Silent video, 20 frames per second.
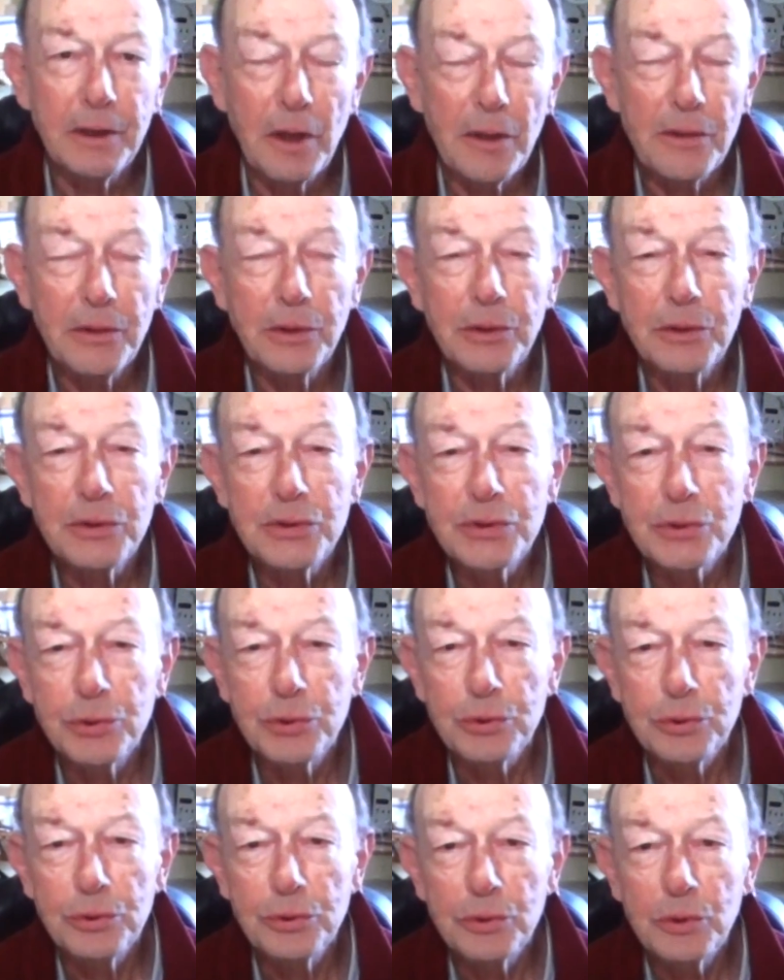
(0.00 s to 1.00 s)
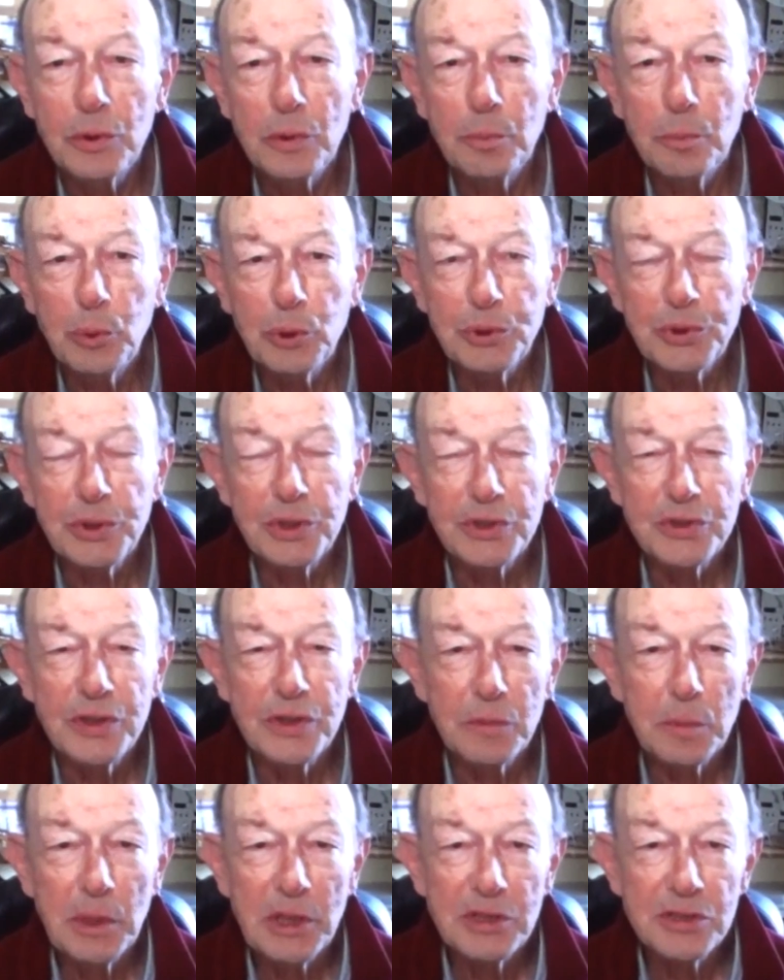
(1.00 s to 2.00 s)
and others who put
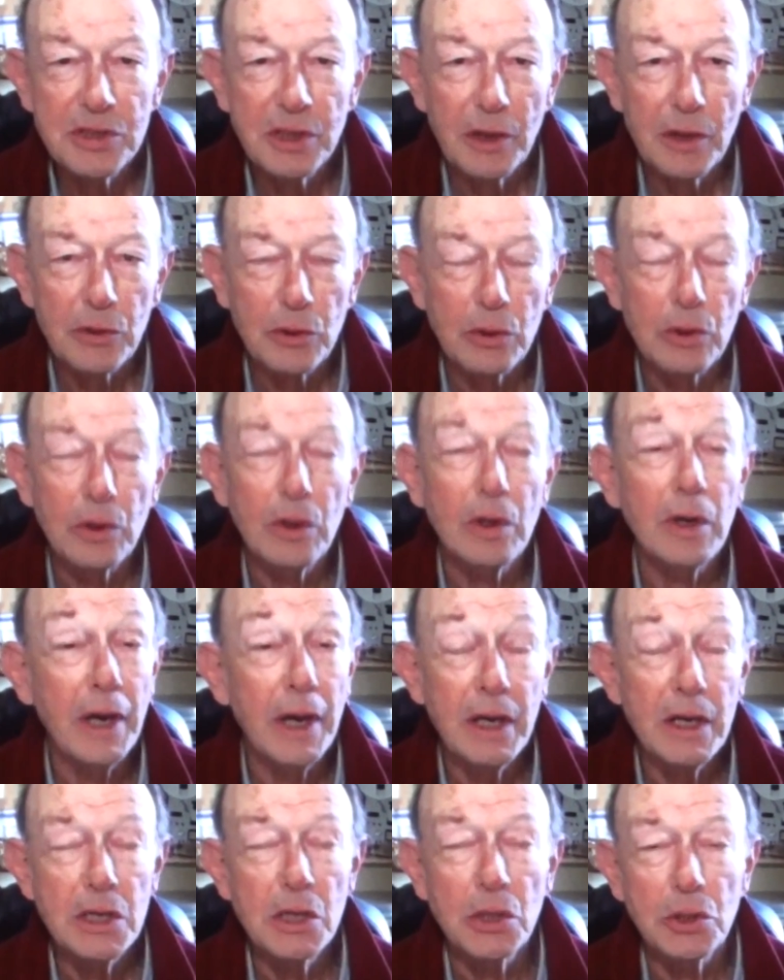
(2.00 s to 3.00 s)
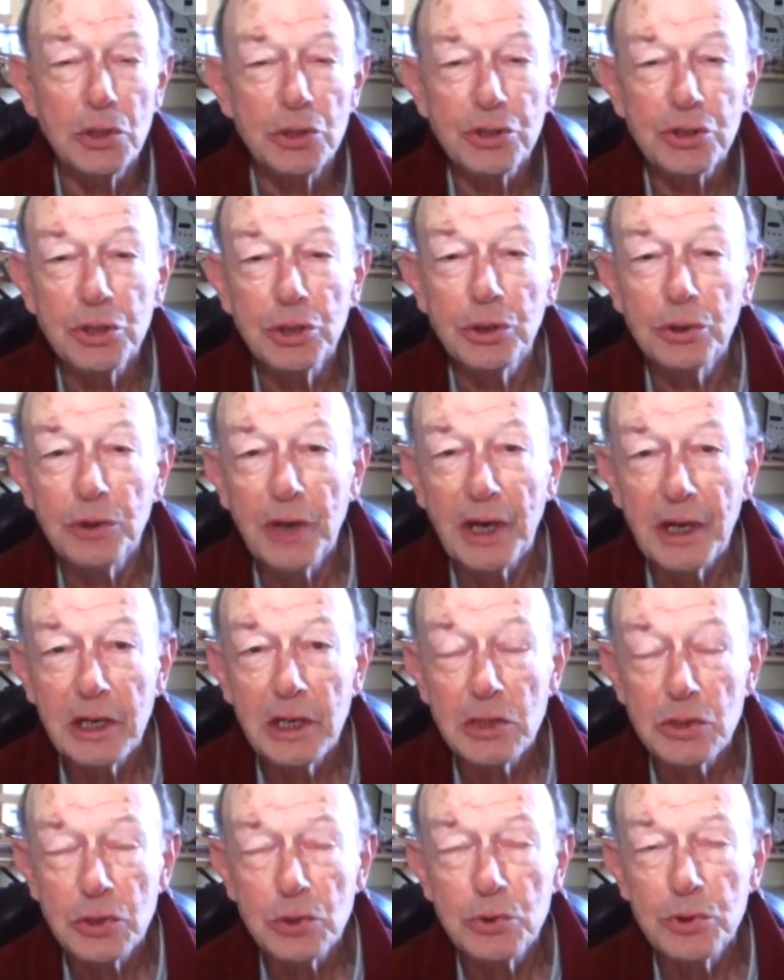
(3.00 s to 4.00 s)
this information together 80 years
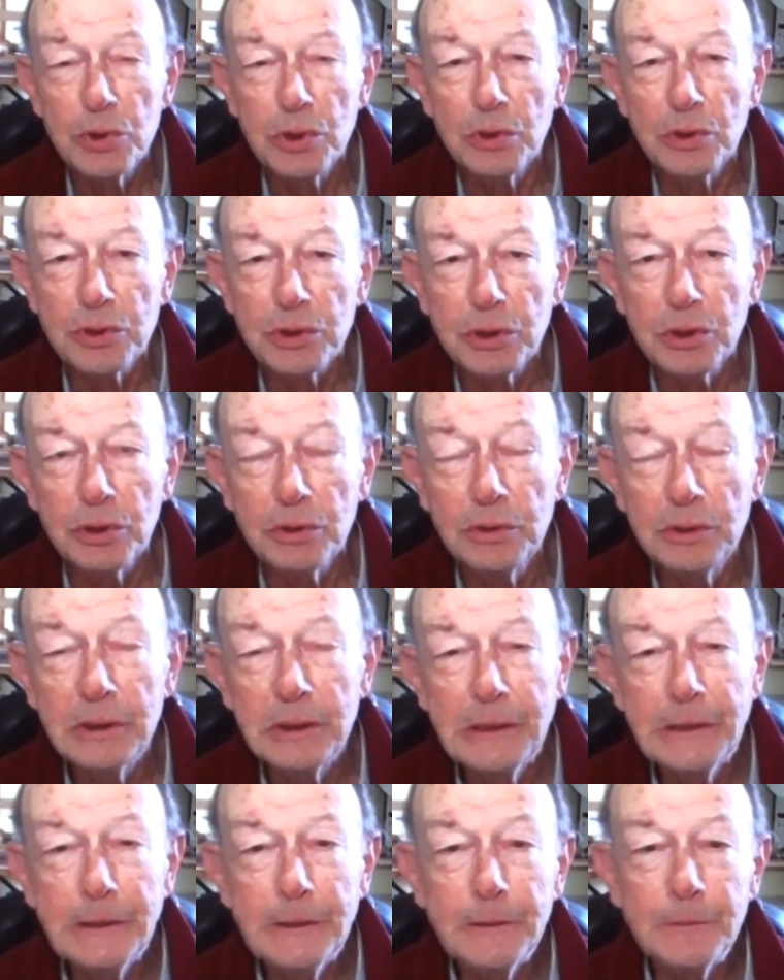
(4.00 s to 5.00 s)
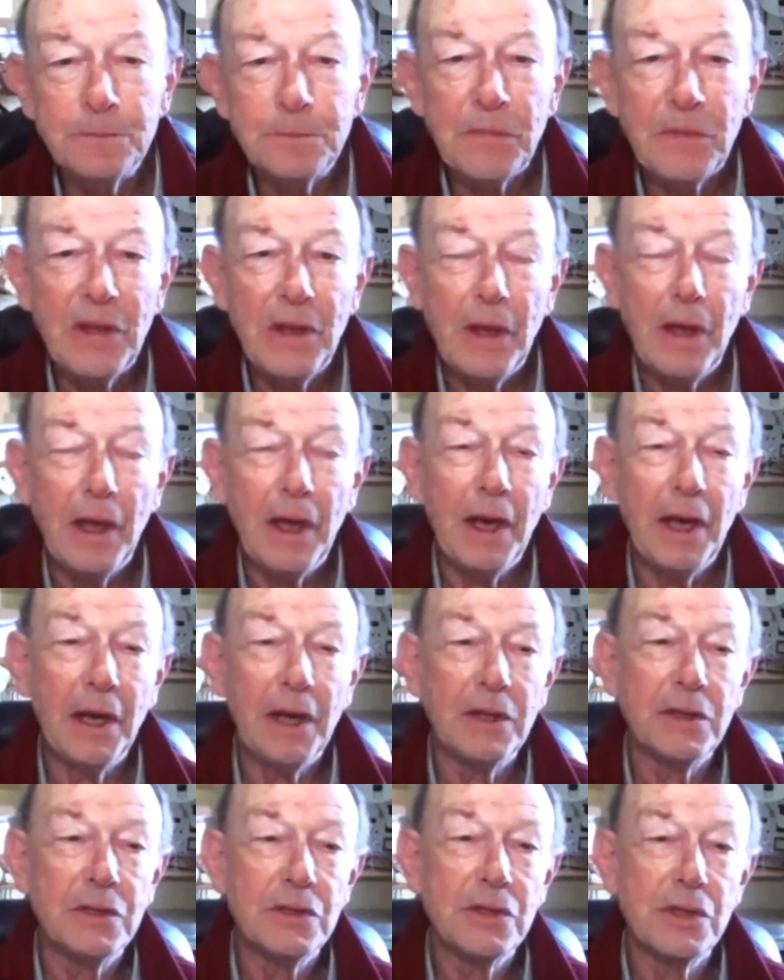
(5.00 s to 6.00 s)
ago, 82 years ago.
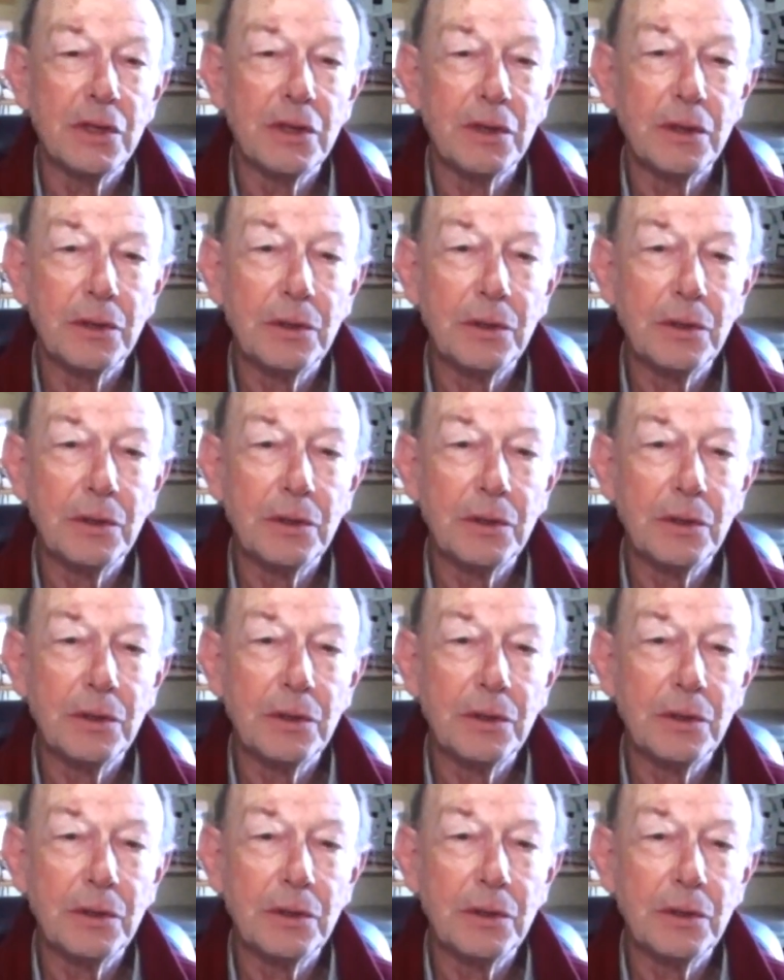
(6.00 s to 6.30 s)
And